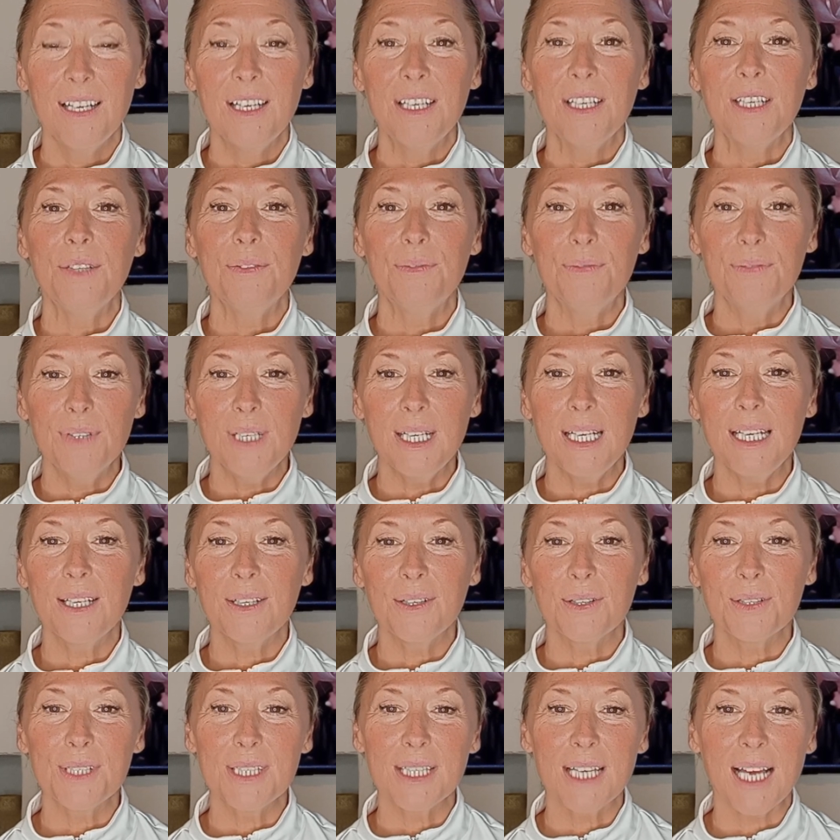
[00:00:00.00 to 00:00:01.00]
You've really
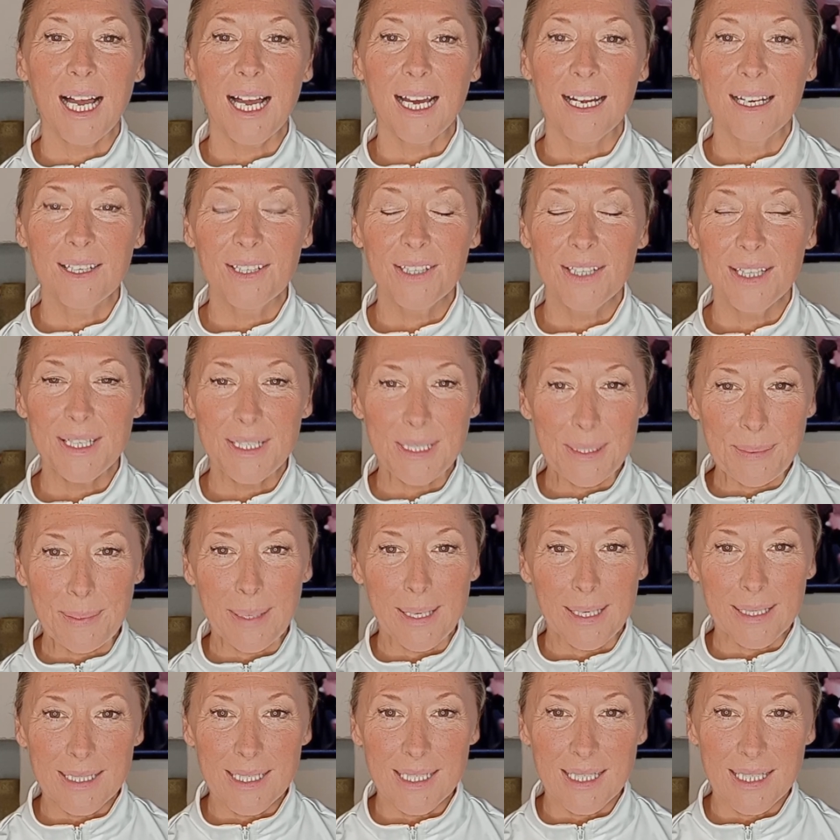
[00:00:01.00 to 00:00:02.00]
got to anchor these
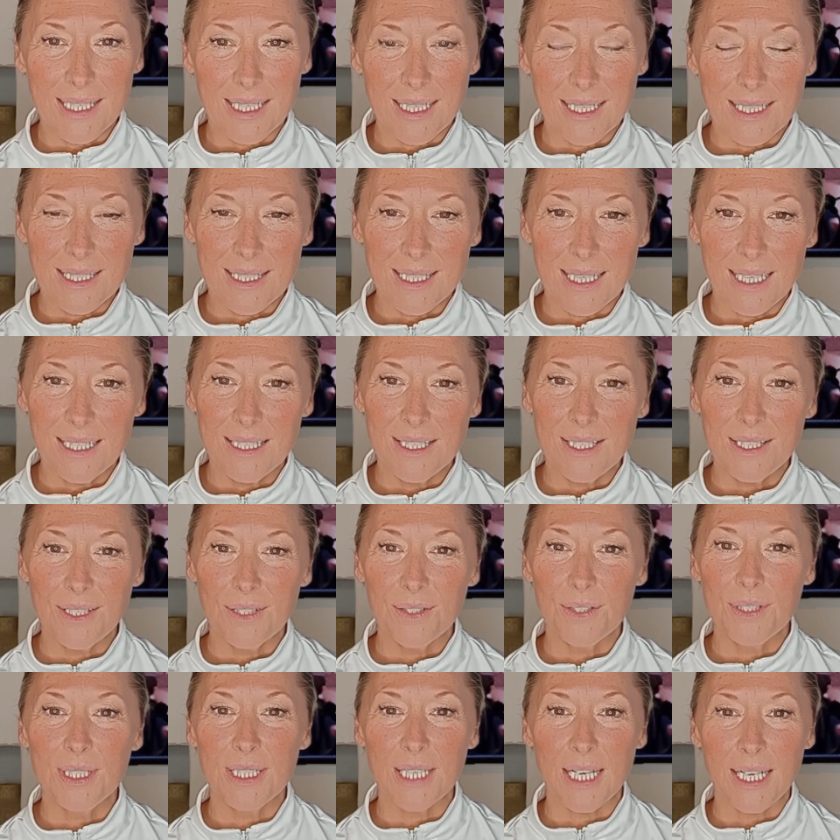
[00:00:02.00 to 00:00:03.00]
practices into your
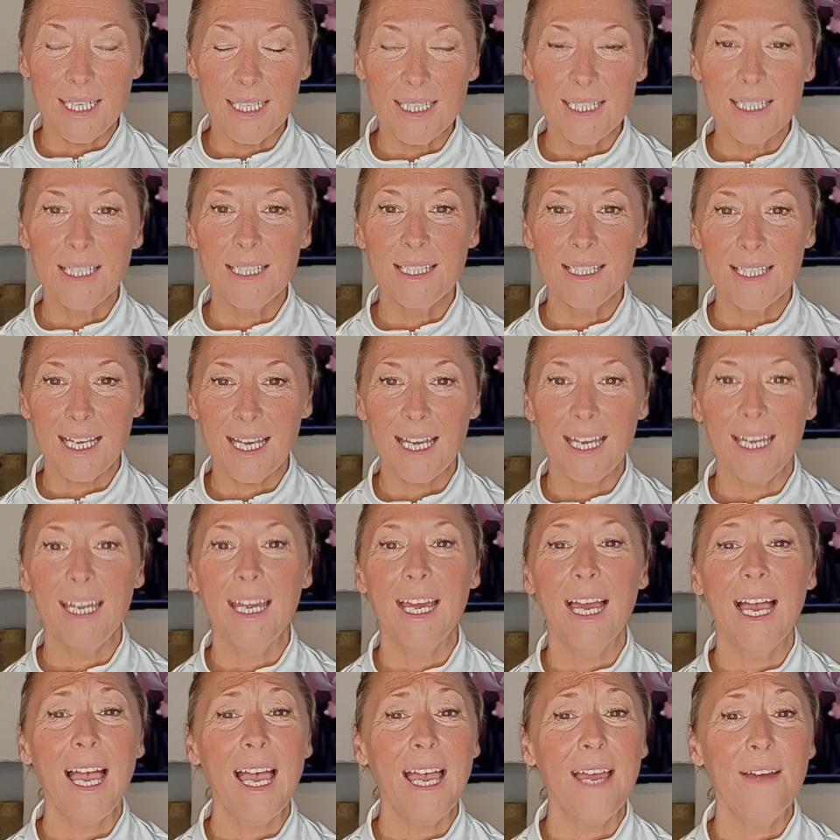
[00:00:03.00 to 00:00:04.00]

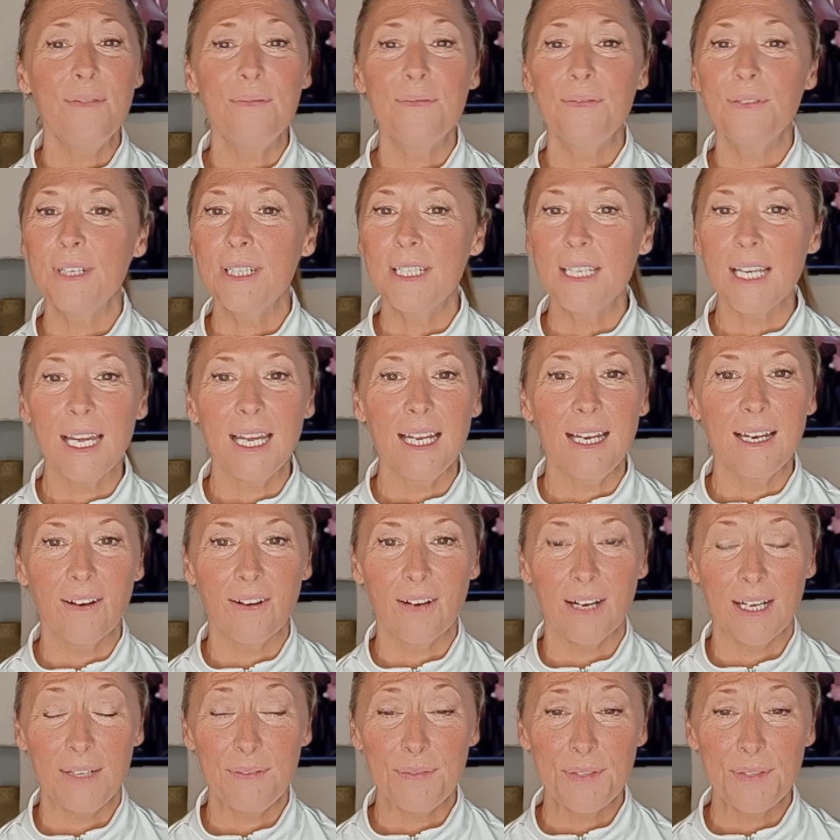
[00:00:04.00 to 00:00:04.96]
day-to-day, everyday life.